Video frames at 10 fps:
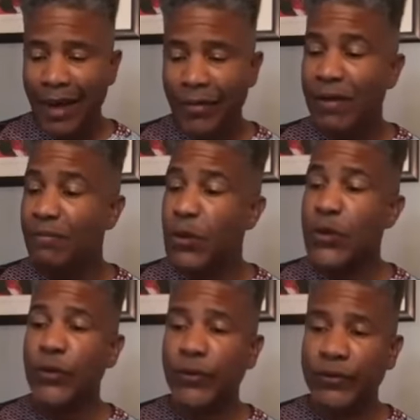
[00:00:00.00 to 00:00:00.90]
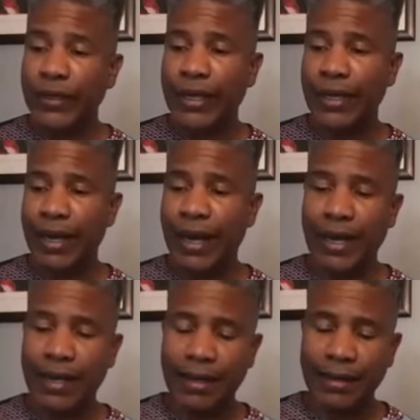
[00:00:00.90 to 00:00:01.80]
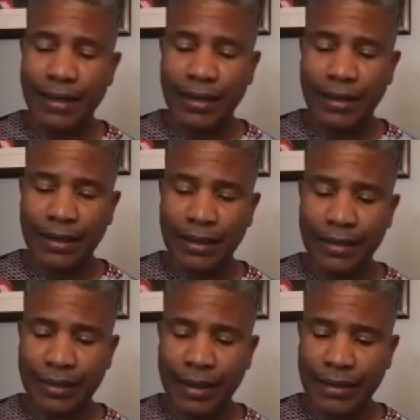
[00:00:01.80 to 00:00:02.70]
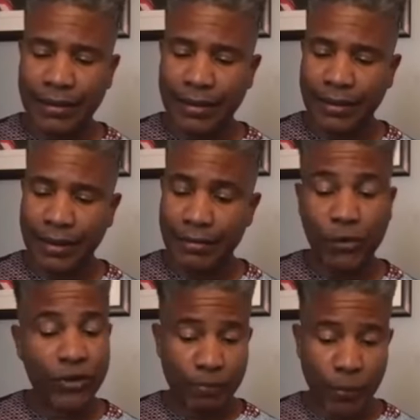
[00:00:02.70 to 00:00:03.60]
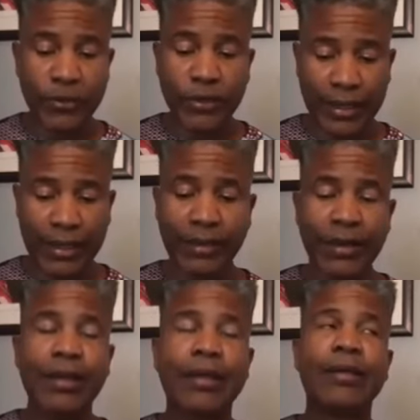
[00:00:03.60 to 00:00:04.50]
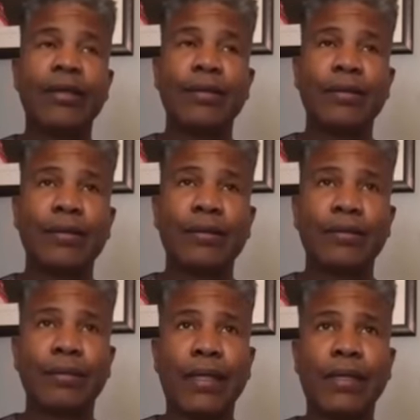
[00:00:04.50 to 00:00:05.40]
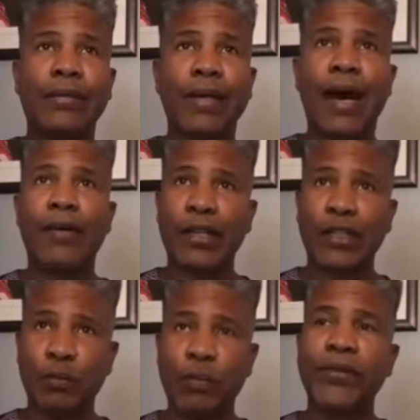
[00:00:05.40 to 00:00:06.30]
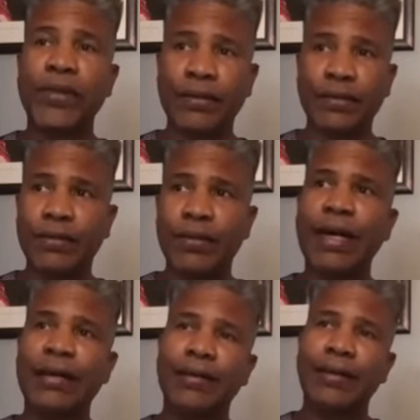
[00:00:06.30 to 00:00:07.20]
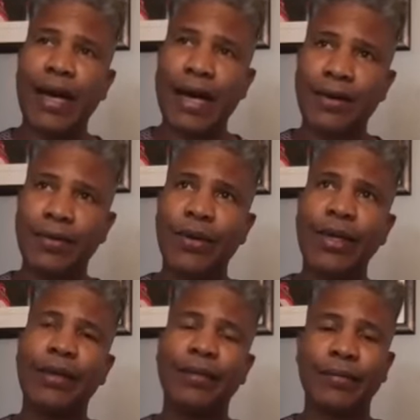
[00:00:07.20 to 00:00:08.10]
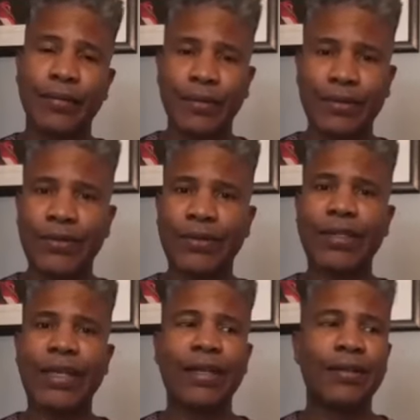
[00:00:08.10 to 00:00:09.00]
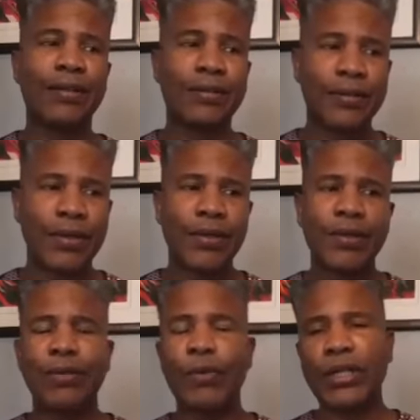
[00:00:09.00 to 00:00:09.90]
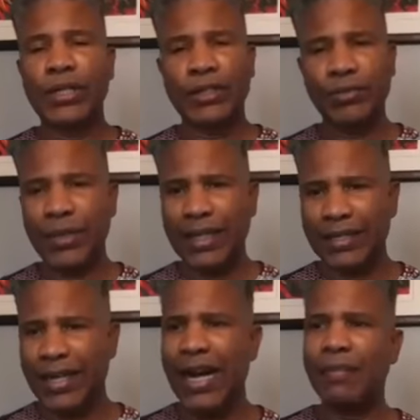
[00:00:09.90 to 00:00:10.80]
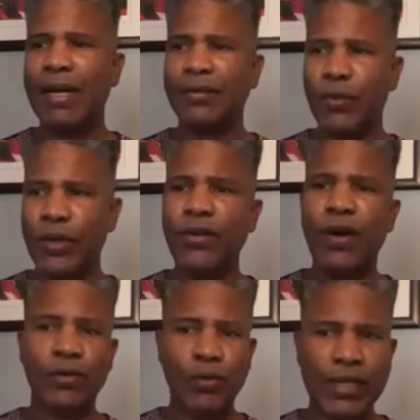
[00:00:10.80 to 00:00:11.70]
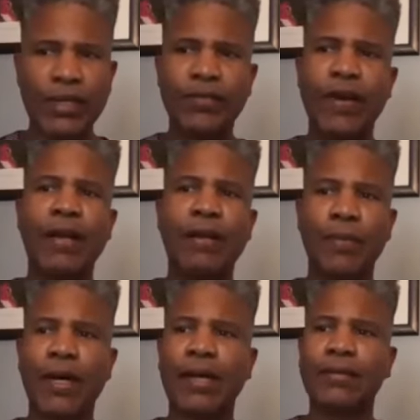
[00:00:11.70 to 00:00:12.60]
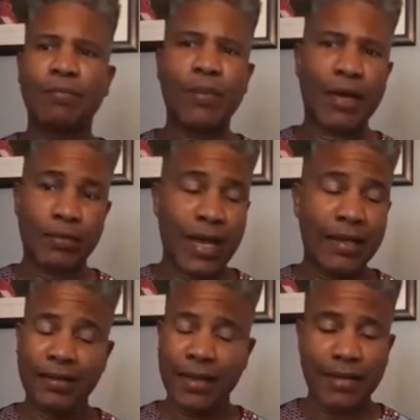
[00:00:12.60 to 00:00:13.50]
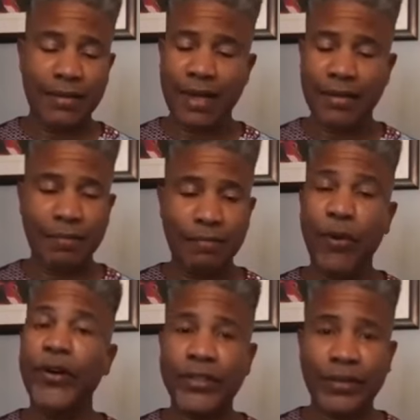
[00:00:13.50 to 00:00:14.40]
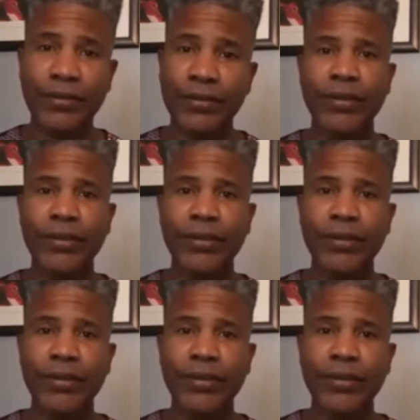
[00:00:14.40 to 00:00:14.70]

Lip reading: move and how, and most importantly is our experience, right? How we deal with the time as we go, as we develop as a person,